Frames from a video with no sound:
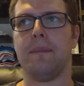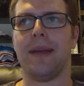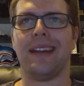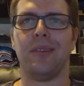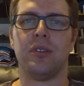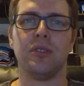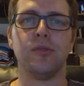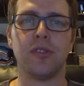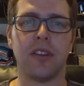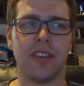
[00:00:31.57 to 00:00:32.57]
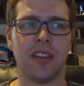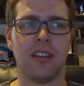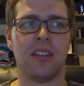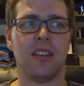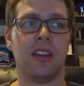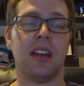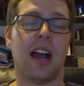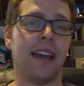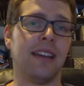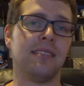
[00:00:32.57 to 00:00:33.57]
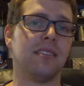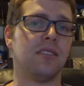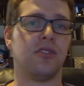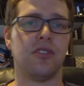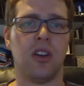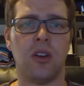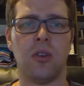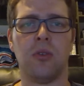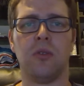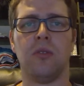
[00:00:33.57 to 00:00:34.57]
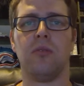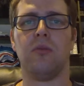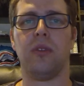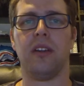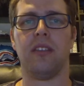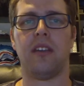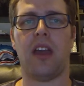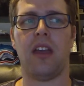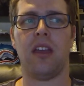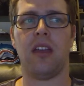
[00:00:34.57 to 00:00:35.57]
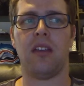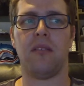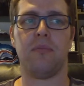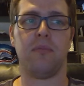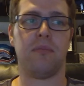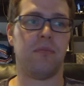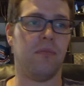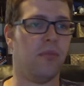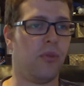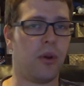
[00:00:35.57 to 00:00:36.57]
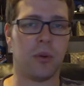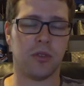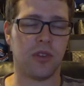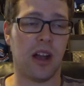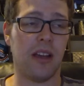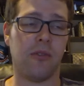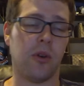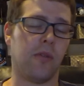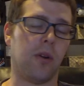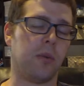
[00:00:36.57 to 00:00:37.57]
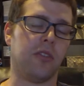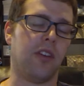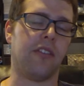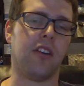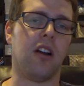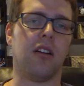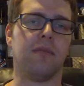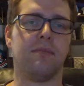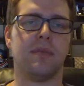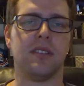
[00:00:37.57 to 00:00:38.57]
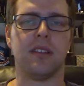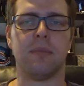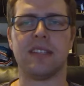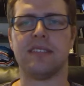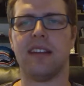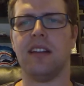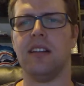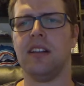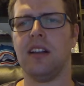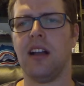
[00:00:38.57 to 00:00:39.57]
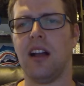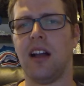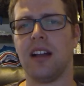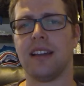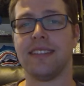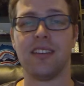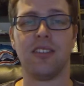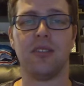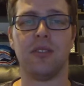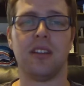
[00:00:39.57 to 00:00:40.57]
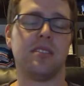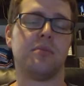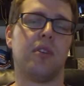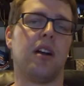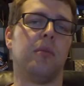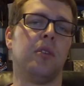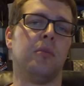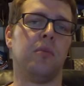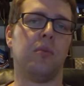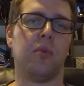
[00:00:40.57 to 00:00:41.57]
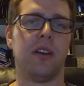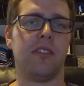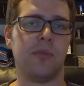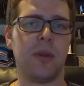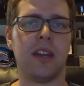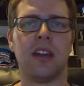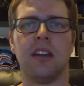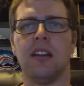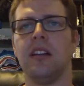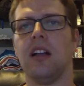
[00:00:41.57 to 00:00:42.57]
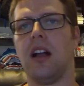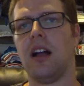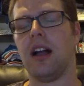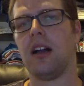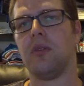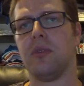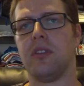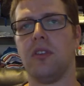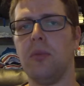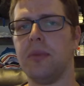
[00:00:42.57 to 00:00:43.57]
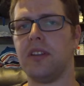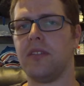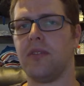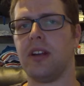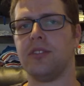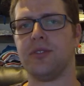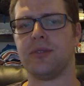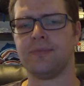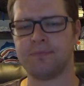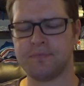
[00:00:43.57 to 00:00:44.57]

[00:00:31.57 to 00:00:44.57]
Anyone who's driven in ice, in snow, with a rear wheel drive or front wheel drive car to some extent can tell you that it's a problem with spinning. With an open differential,